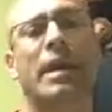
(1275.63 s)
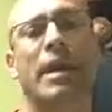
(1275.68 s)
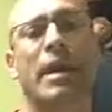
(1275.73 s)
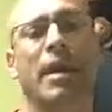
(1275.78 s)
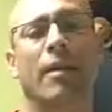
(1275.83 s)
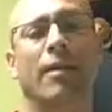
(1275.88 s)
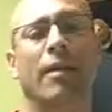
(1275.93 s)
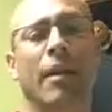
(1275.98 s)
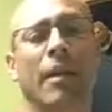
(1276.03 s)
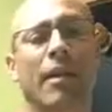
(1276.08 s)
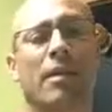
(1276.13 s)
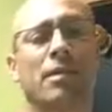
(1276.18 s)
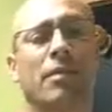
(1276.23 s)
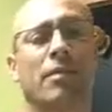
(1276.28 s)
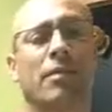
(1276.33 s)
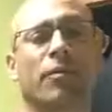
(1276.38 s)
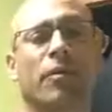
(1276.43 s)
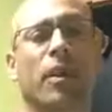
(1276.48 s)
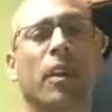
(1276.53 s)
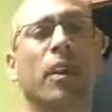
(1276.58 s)
If it is
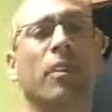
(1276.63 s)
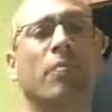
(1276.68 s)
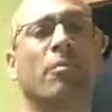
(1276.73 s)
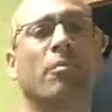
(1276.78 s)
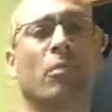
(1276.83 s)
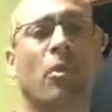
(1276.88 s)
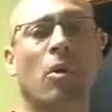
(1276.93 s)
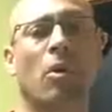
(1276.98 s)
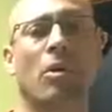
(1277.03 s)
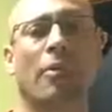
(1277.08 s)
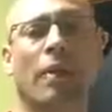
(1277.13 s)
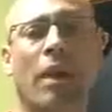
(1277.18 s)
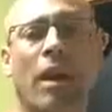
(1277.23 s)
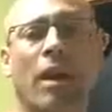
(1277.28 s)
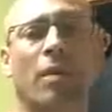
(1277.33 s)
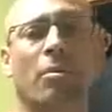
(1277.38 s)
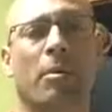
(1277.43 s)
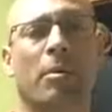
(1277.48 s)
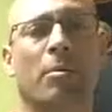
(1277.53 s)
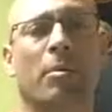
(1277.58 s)
from more of that
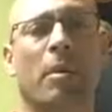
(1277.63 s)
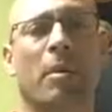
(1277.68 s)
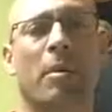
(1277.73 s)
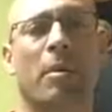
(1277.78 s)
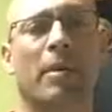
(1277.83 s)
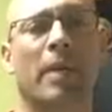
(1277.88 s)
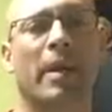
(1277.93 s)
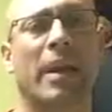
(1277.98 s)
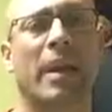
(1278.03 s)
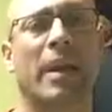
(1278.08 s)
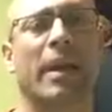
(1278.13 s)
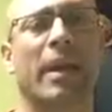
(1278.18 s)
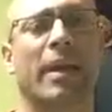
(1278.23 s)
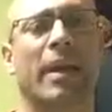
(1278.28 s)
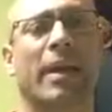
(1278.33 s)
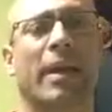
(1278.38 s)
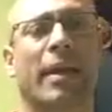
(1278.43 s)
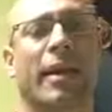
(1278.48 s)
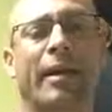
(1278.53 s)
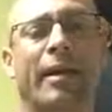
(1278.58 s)
upper part of the neck,